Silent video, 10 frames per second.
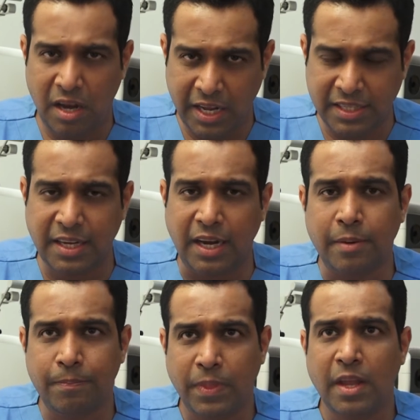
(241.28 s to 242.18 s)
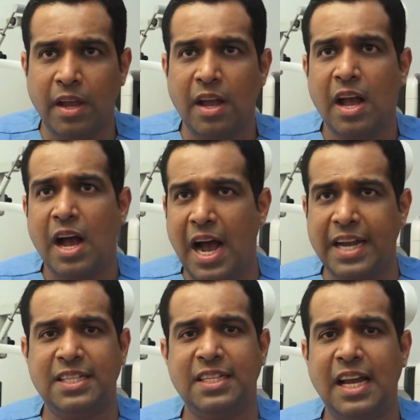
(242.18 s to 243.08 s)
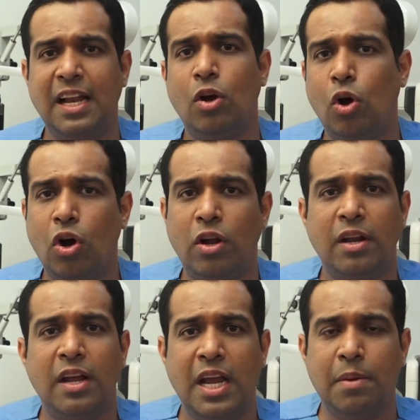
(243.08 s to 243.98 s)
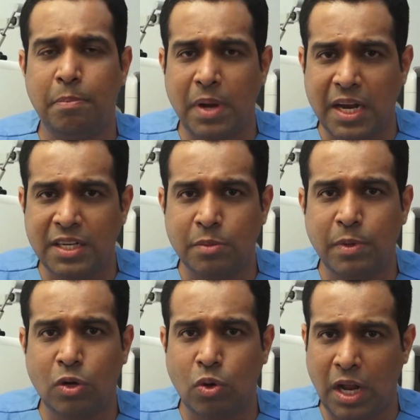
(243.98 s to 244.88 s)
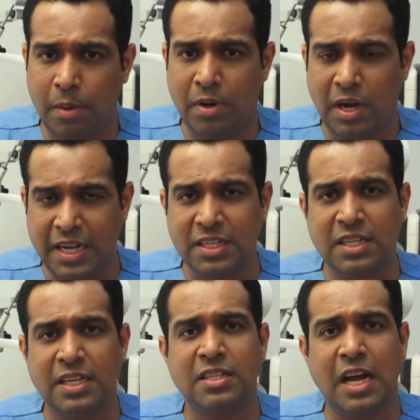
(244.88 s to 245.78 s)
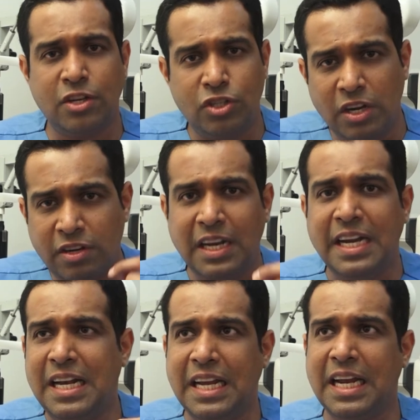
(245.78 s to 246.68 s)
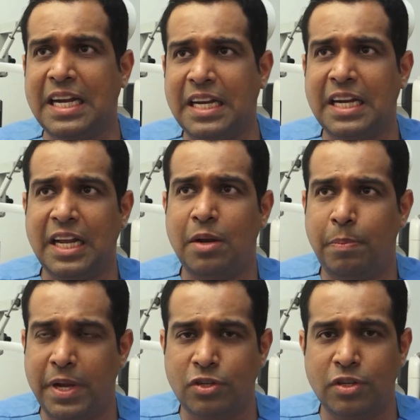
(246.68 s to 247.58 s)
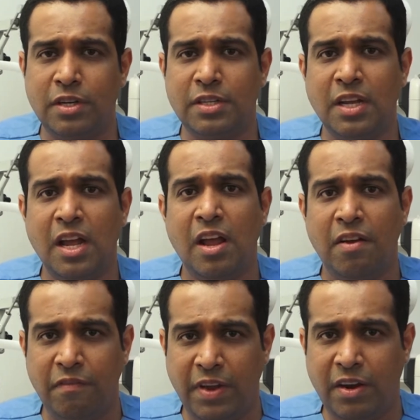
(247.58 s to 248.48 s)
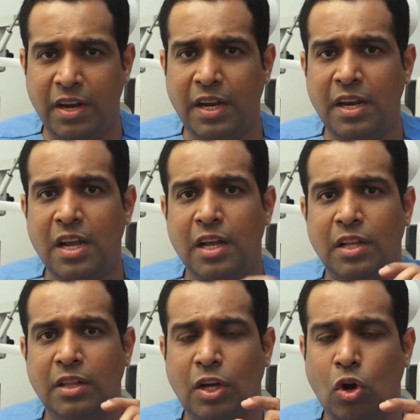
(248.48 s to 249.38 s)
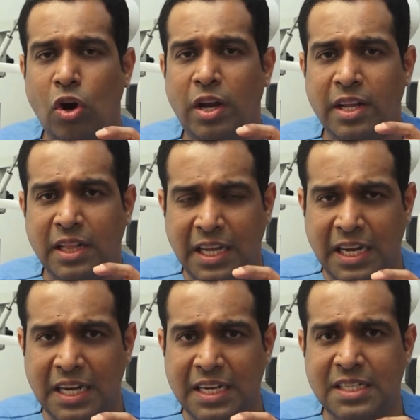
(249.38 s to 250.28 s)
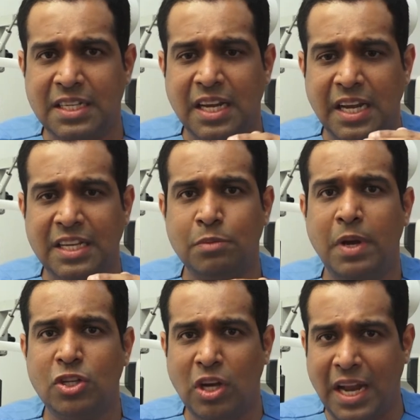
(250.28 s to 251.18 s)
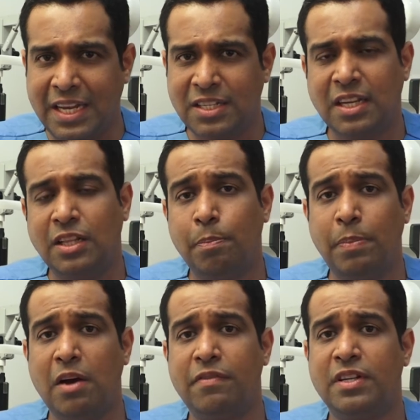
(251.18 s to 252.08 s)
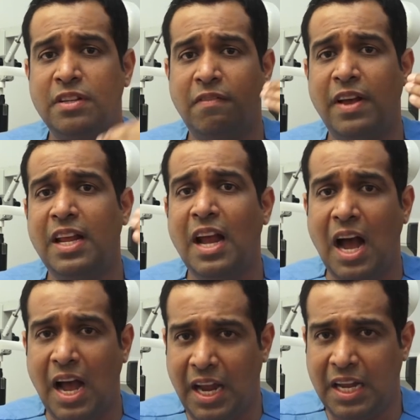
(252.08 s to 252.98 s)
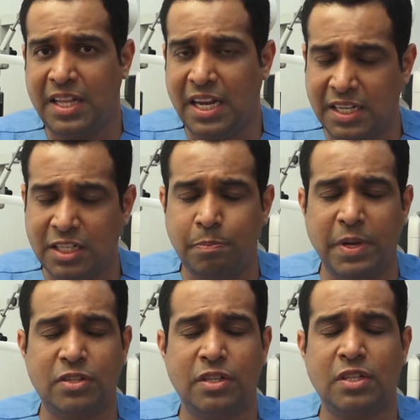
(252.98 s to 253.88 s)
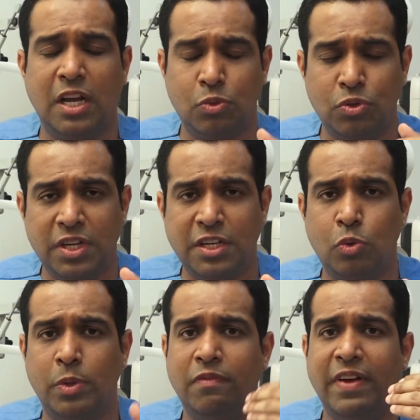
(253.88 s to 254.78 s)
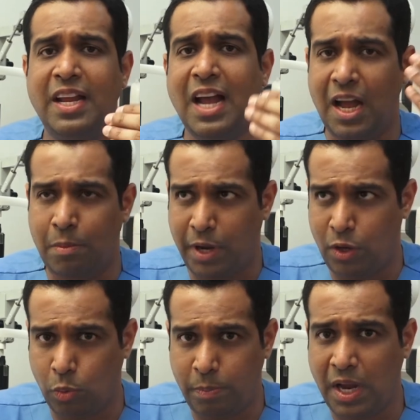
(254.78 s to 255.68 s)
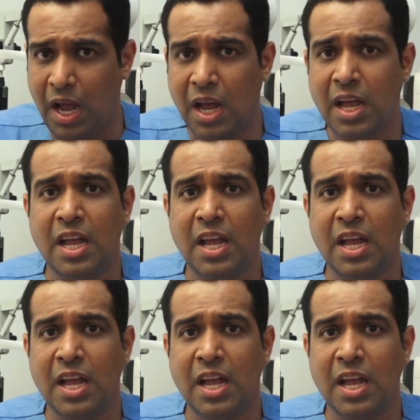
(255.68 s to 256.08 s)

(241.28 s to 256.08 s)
LASIK. ICL or implantable collamer lenses are generally indicated in patients wherein the corneal thickness is much less, the powers are very high, that is patients associated with very high myopia,